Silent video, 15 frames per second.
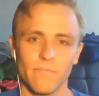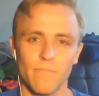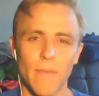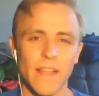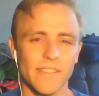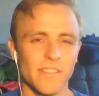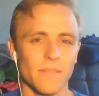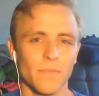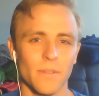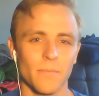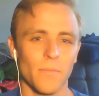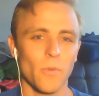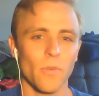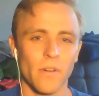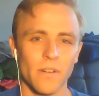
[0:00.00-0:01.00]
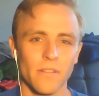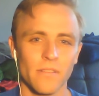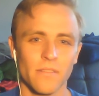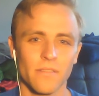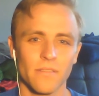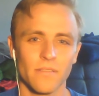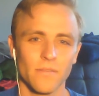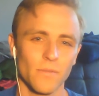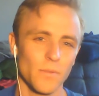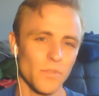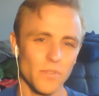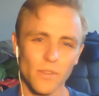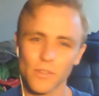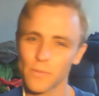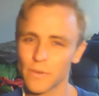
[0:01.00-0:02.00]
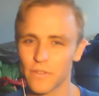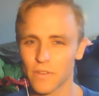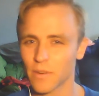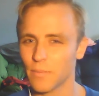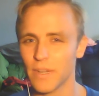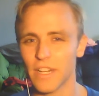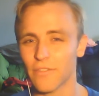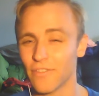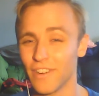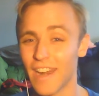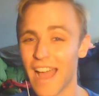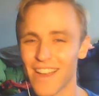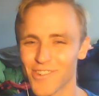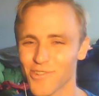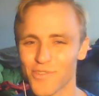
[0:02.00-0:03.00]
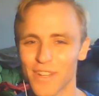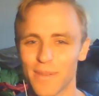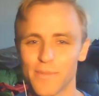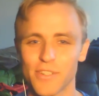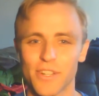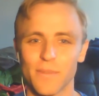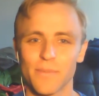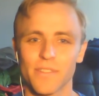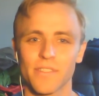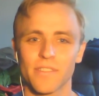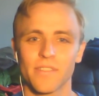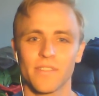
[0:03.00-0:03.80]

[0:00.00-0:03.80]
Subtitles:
meant something more. We were supposed to be competing for national championships,